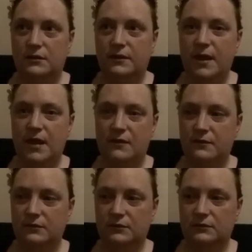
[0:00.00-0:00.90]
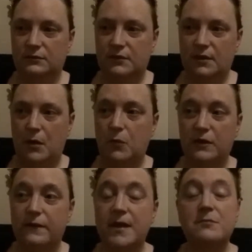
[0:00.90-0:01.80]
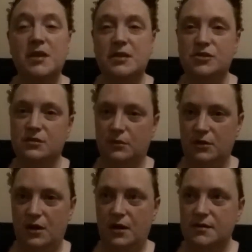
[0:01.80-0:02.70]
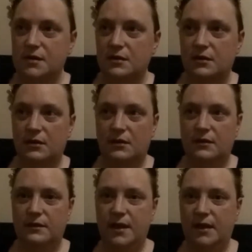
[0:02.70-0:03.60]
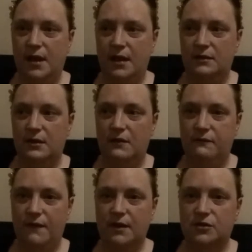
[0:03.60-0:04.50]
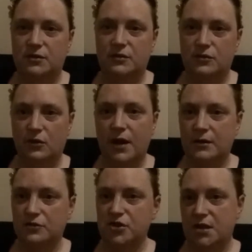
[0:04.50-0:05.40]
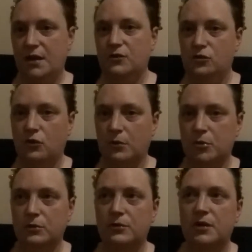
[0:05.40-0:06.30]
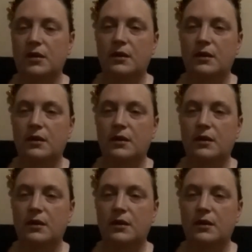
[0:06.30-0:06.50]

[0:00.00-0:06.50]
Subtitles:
And whether they mean to or not, they can affect your energy and your mood,